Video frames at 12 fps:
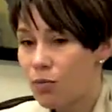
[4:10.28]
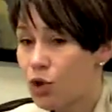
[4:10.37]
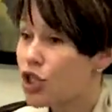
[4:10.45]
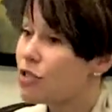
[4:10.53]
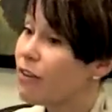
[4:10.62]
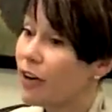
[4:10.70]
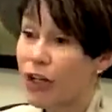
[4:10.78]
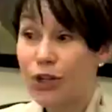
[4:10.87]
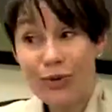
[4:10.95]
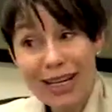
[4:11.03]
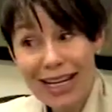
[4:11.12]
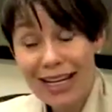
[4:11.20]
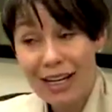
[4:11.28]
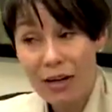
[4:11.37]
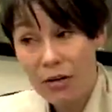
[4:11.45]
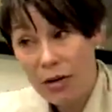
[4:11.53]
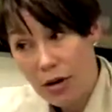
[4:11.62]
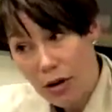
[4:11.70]
which is very unique.
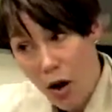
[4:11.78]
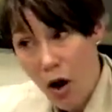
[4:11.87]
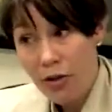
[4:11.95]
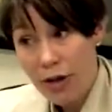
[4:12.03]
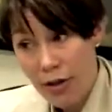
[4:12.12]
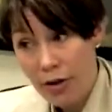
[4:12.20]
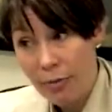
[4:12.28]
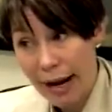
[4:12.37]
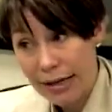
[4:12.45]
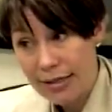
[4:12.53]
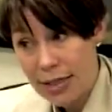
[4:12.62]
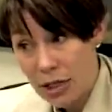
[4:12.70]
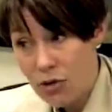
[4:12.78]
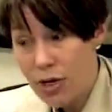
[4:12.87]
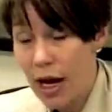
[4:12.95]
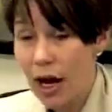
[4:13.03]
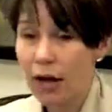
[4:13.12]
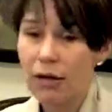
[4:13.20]
All the other
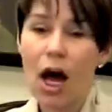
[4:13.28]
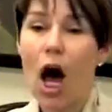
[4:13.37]
bacteria